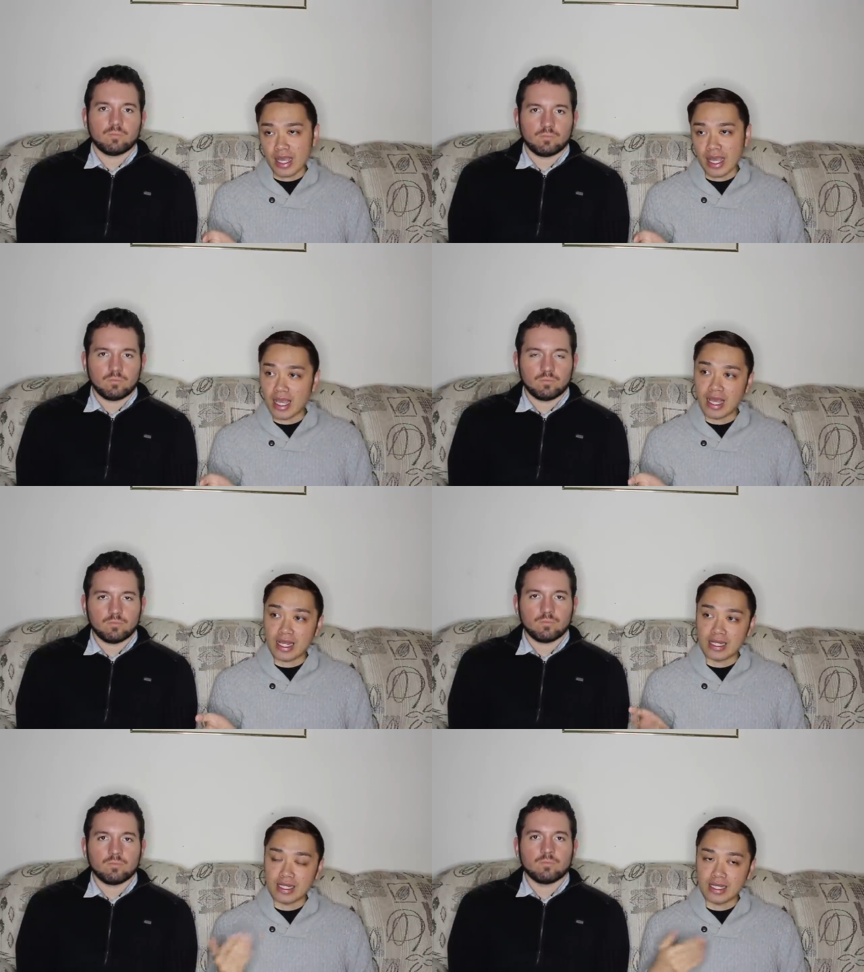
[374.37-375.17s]

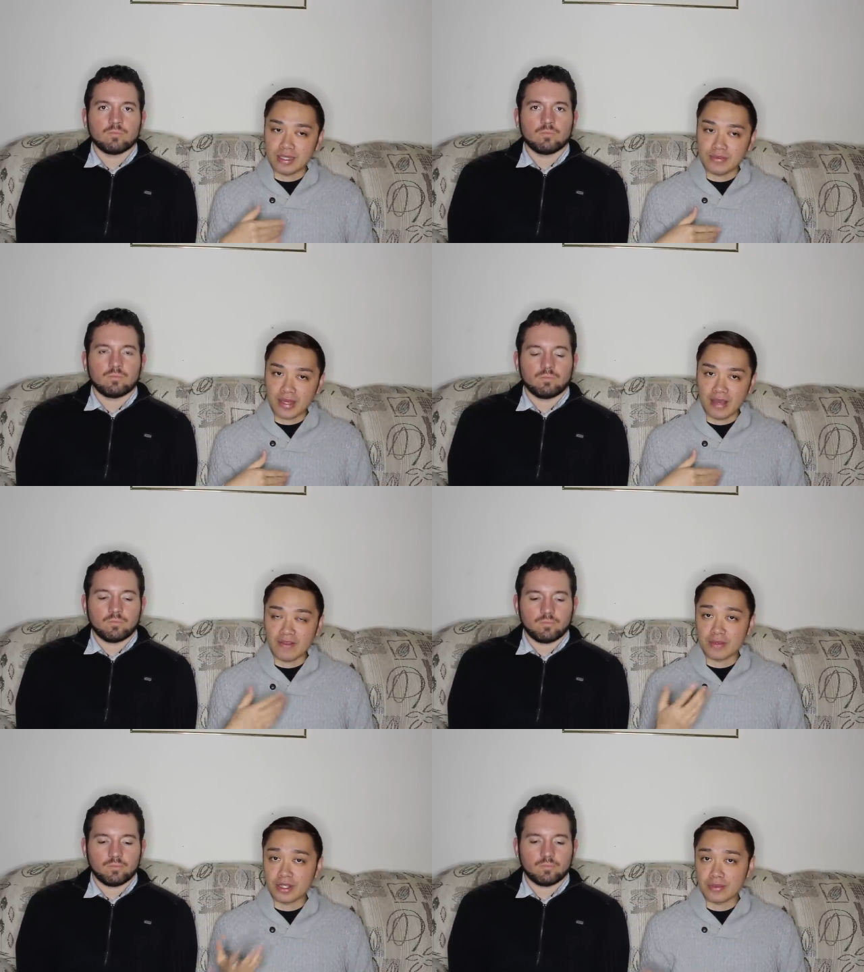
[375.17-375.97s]
Speaker 1: and have
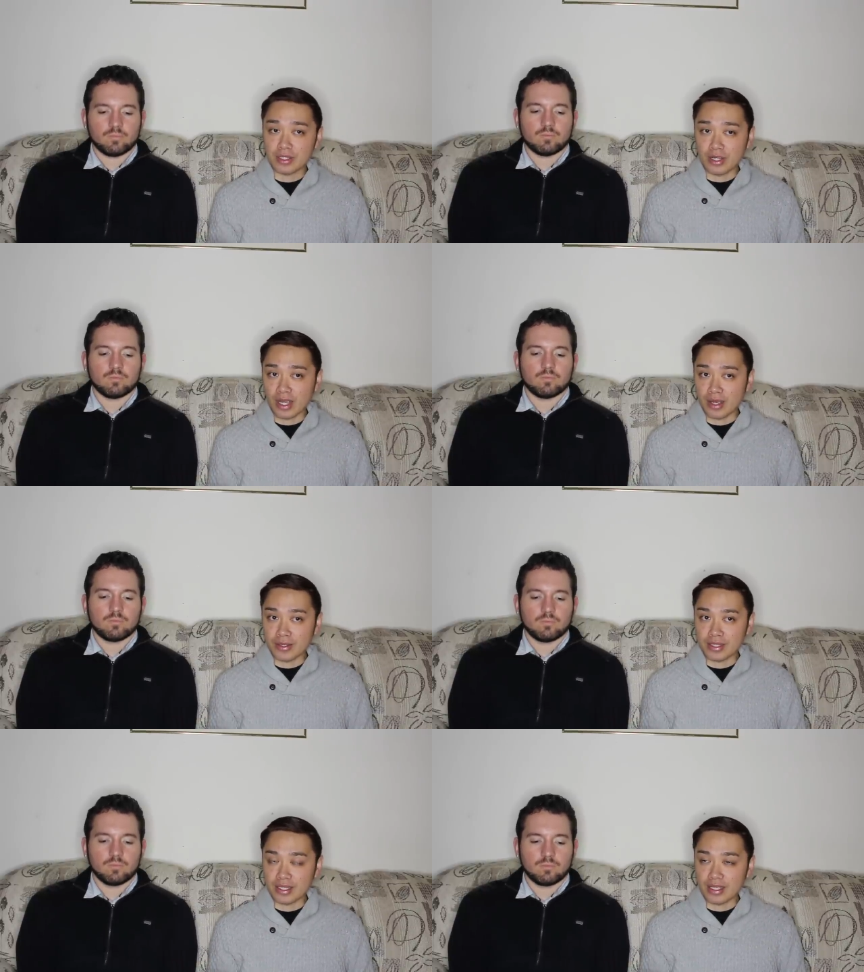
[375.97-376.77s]
them shipped to your
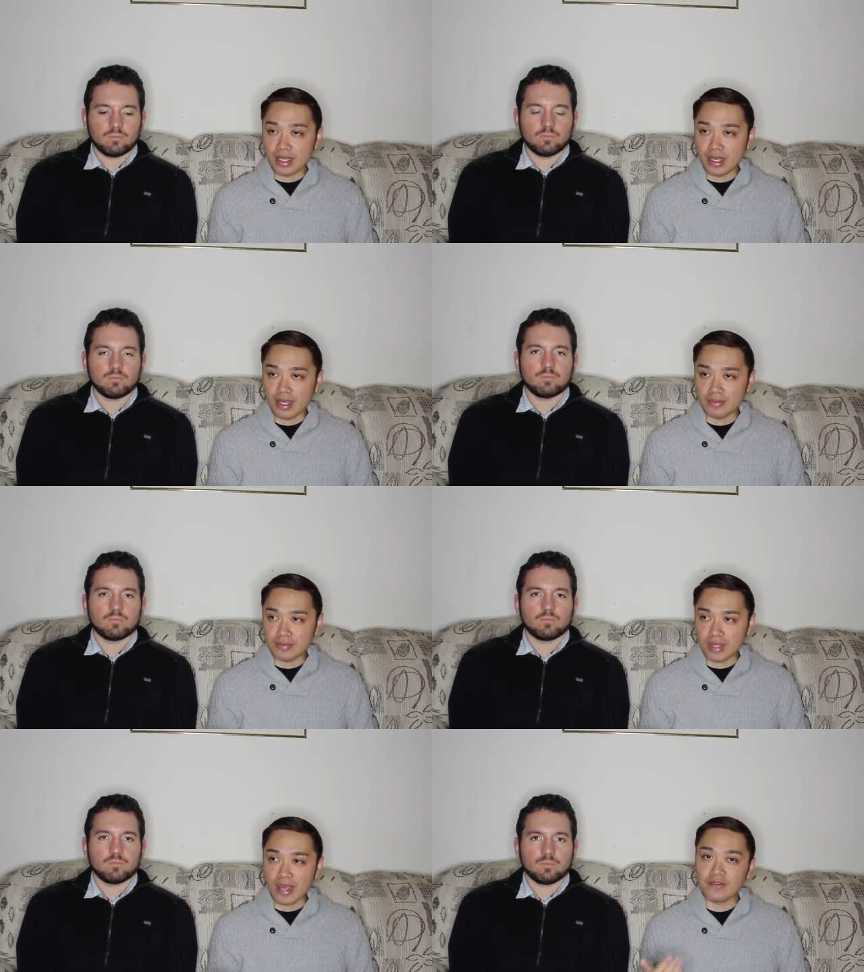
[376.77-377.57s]
house um,
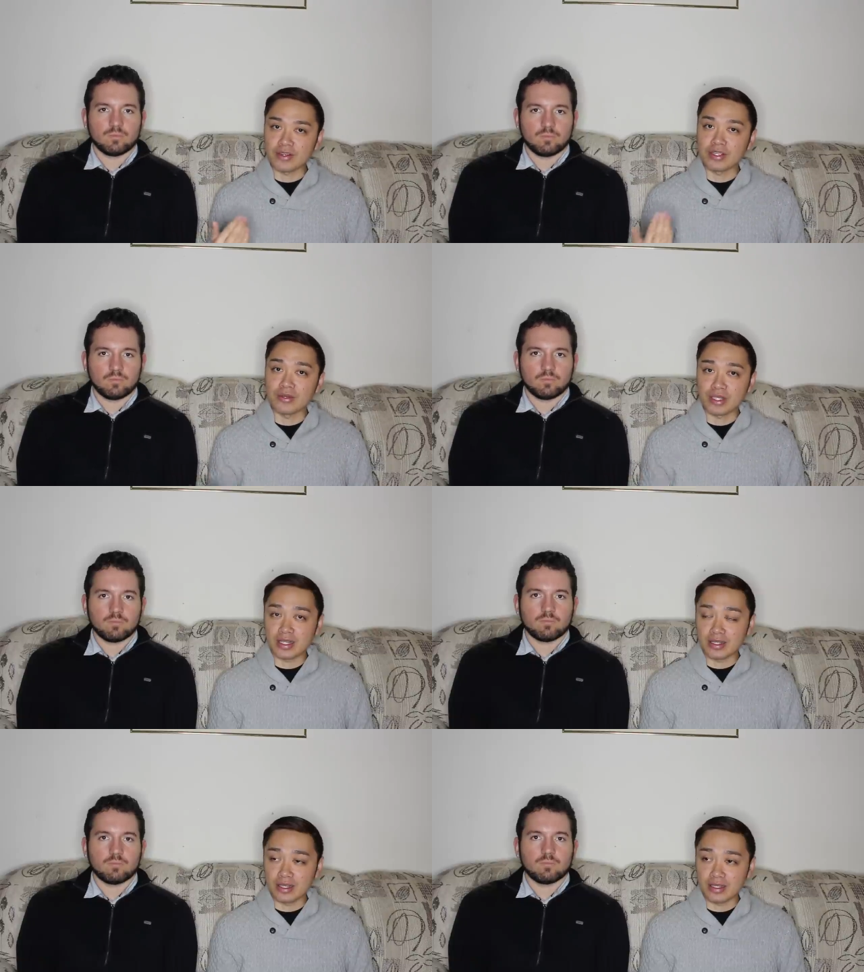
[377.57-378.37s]
after you
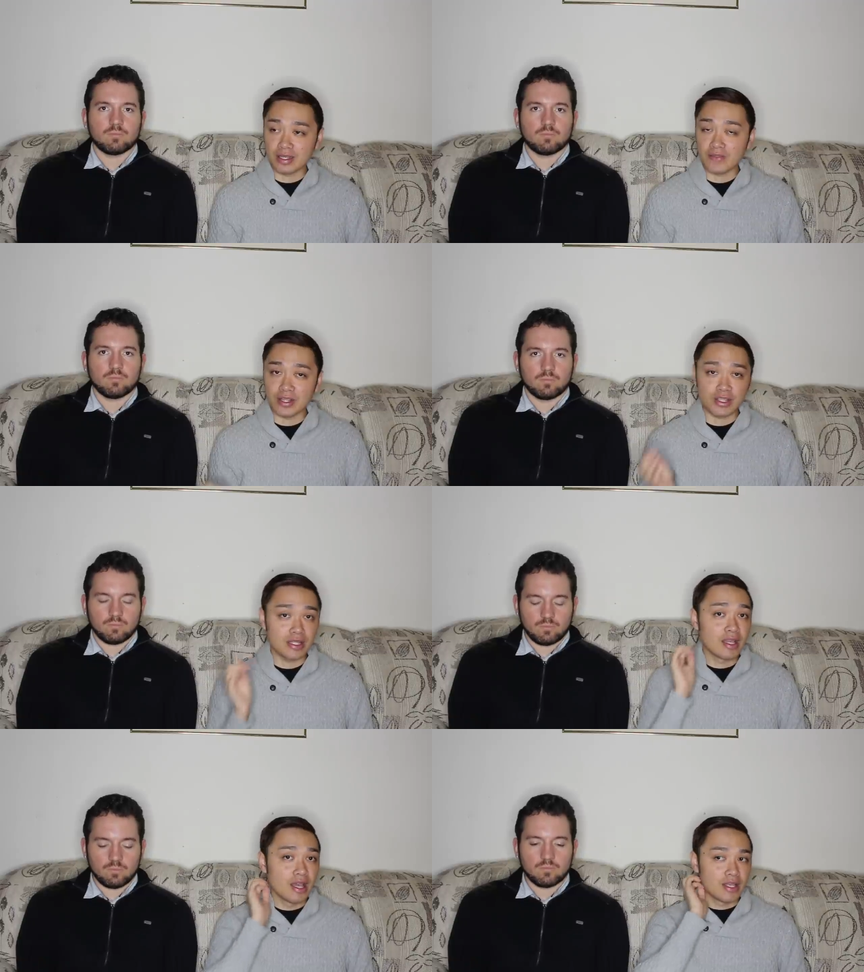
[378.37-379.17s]
attend the convention.
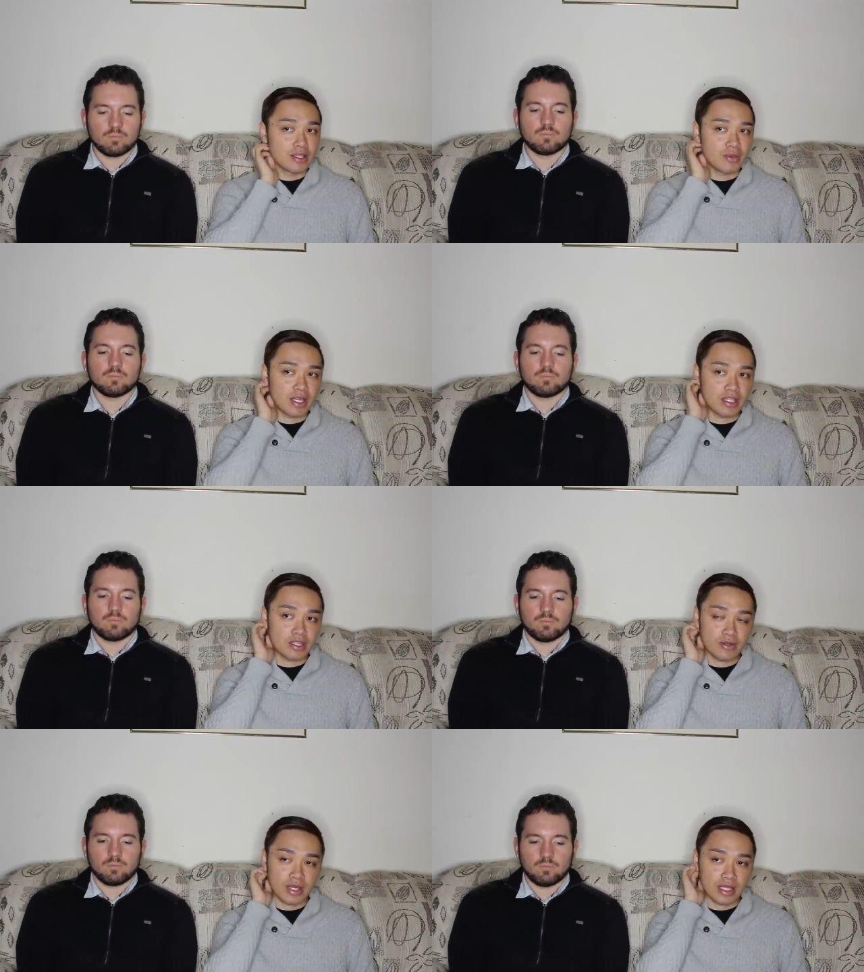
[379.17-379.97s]
So what they
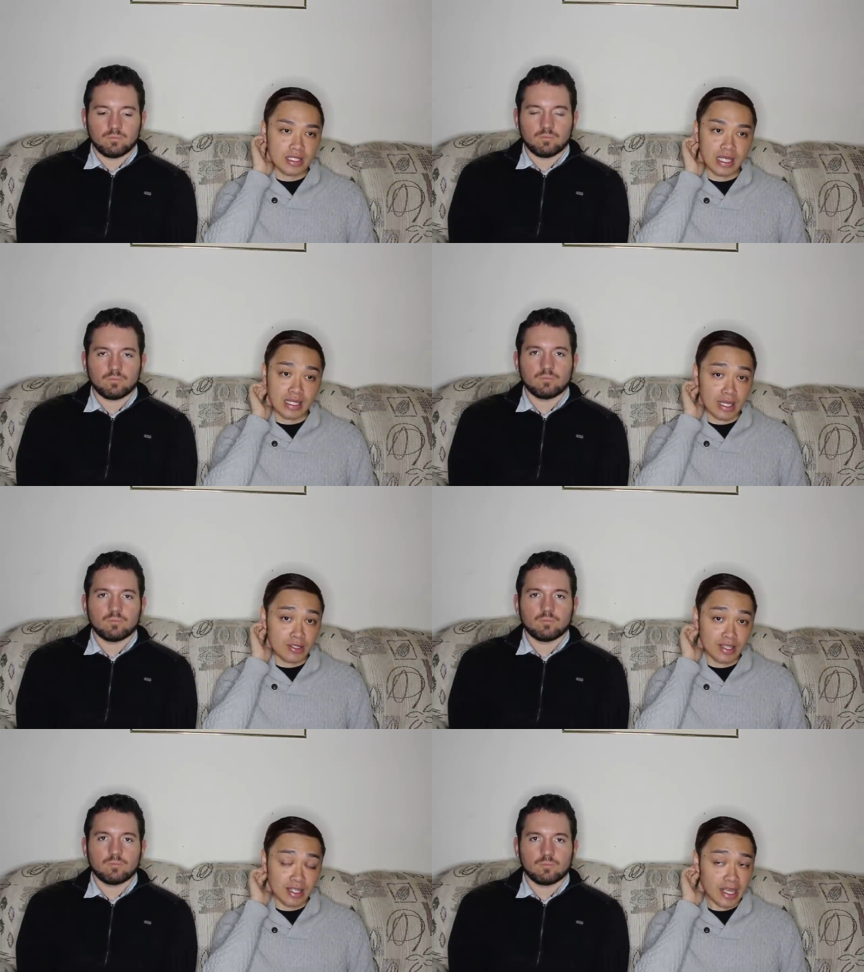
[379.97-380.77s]
do is they
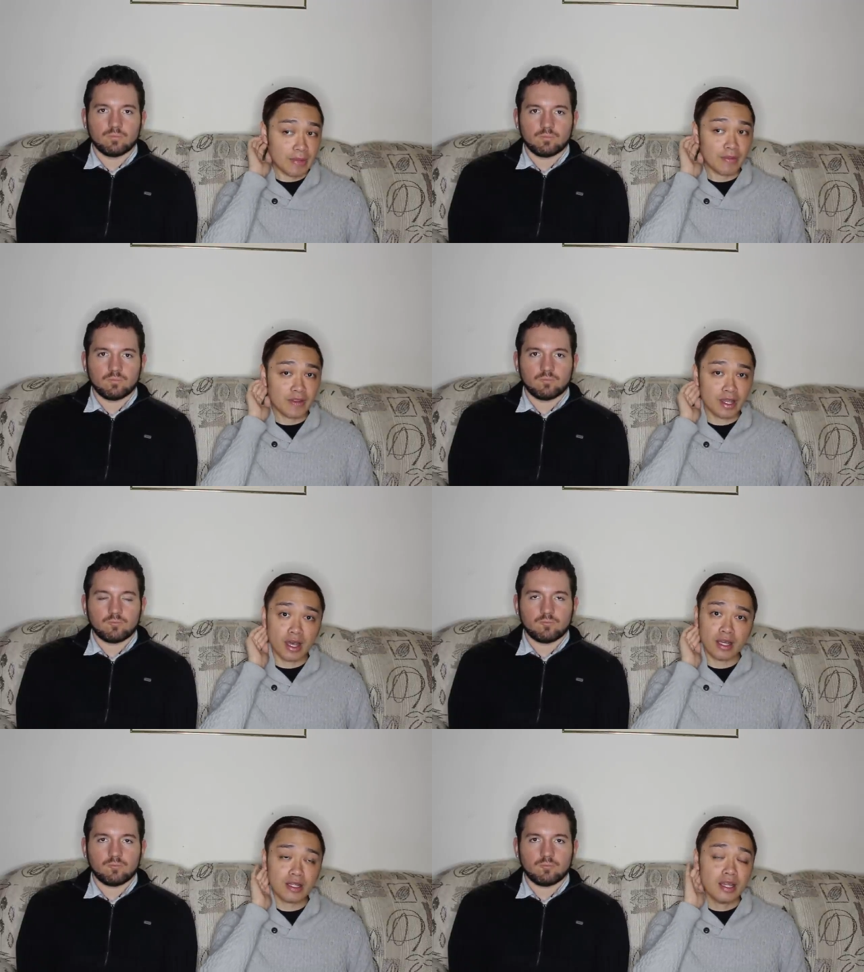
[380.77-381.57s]
announce the name of the
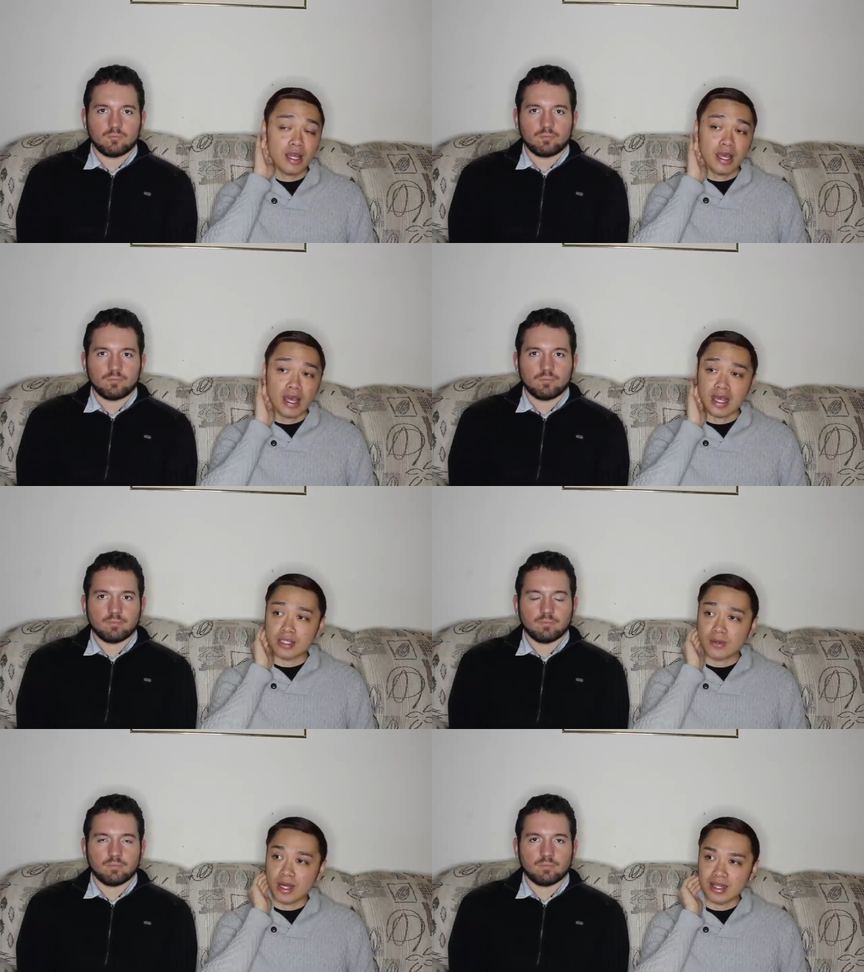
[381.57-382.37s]
doll
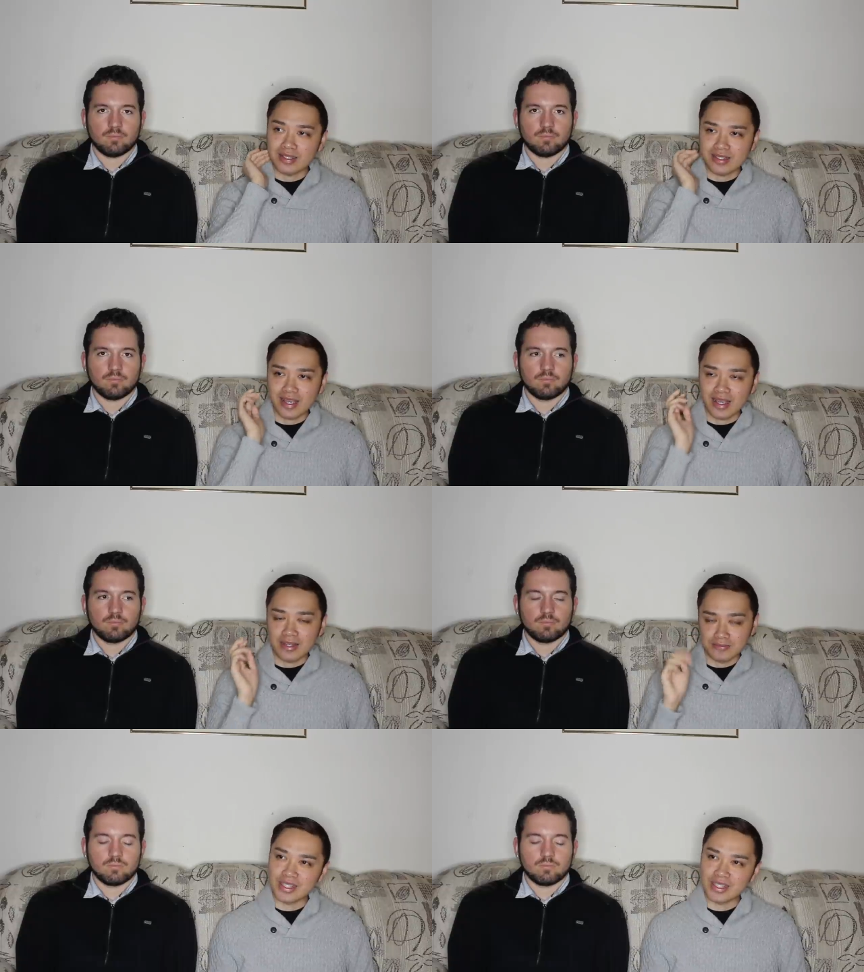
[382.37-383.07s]
as well as like